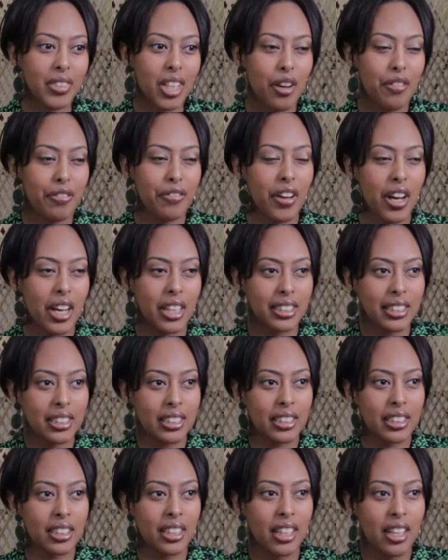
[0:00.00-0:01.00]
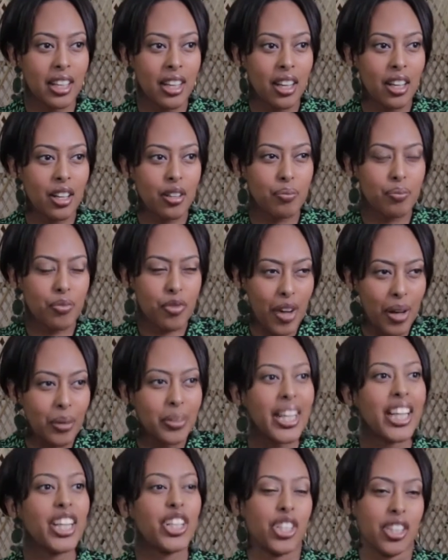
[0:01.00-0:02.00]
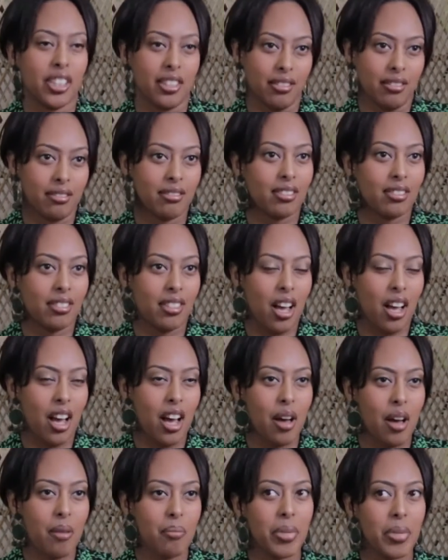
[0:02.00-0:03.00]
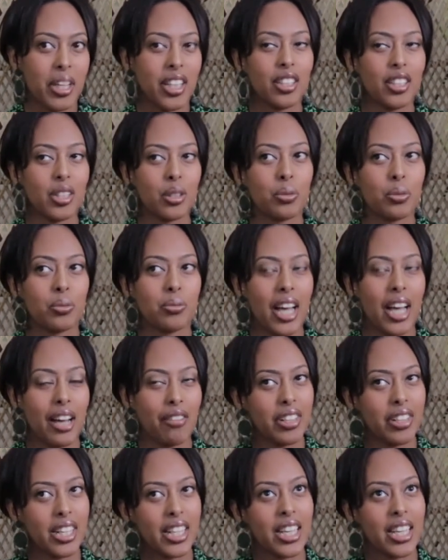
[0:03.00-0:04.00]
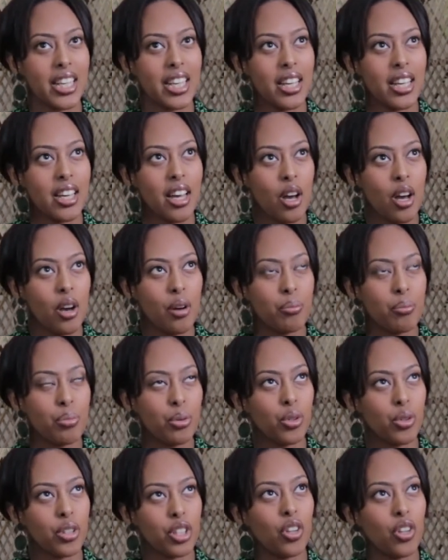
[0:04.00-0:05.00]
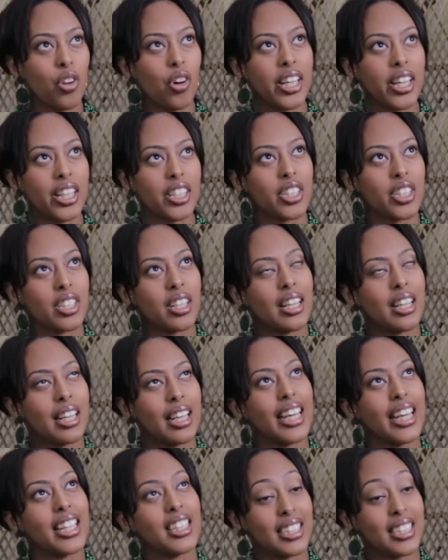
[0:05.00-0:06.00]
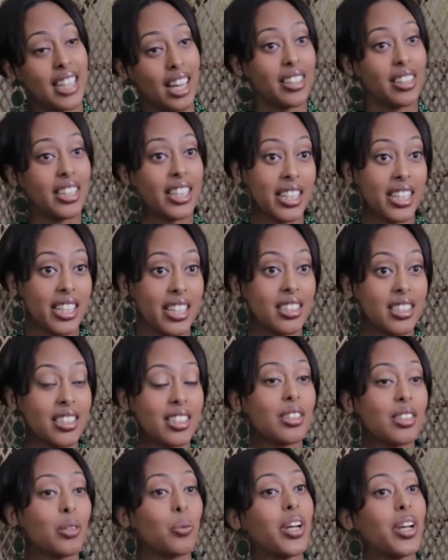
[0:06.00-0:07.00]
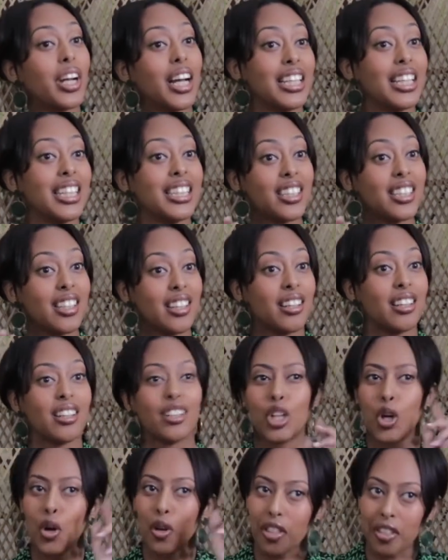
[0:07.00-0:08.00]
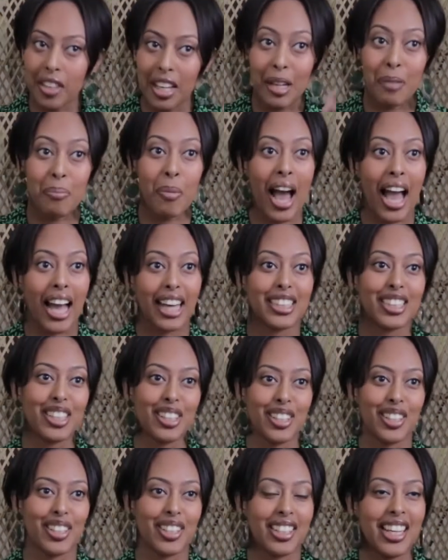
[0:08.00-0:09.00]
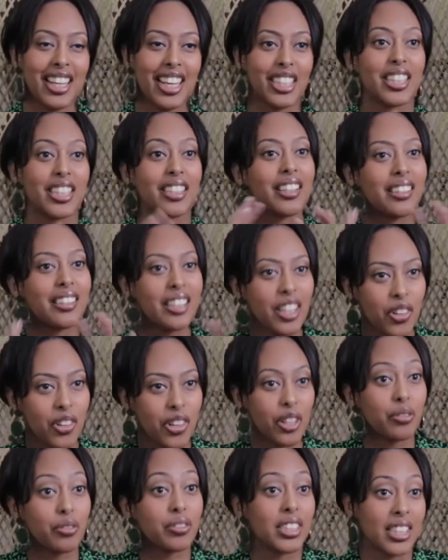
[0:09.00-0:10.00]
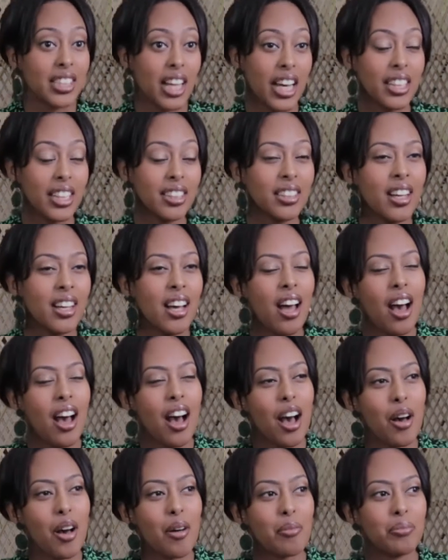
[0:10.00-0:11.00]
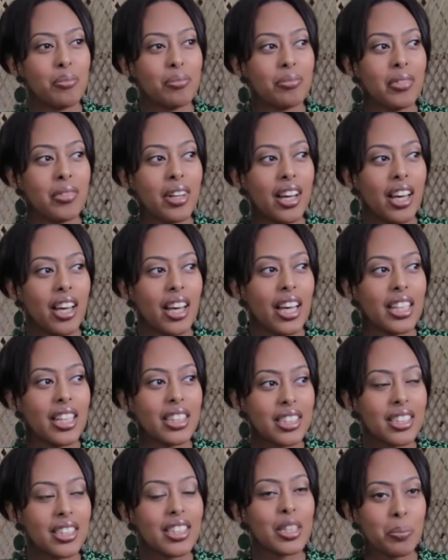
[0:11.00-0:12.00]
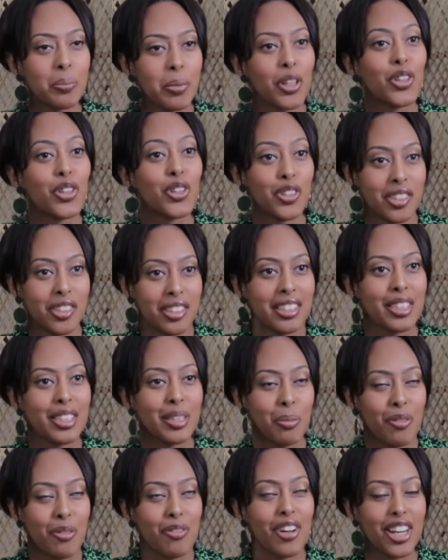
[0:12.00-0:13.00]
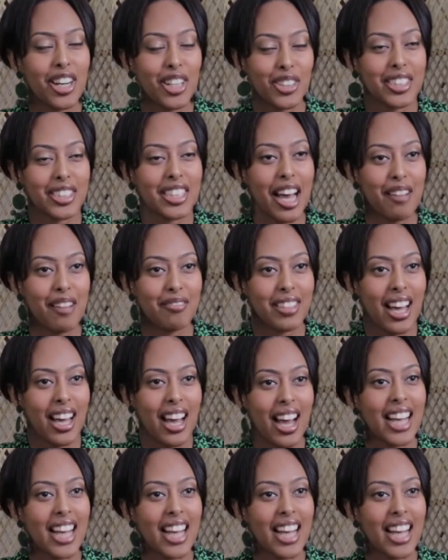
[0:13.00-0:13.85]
first foundation because that really brought the knowledge later down the years when I need to think back to the theory of design. It's been good. It's been very good to have that